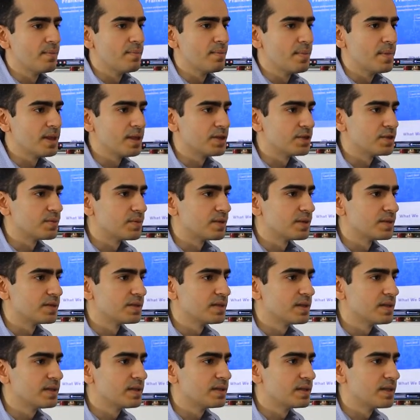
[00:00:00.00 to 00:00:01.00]
management
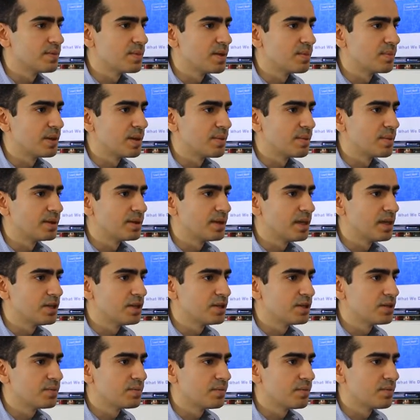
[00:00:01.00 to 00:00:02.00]
system,
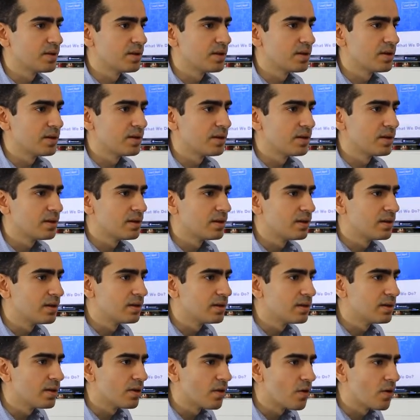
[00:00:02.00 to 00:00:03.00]
implementation,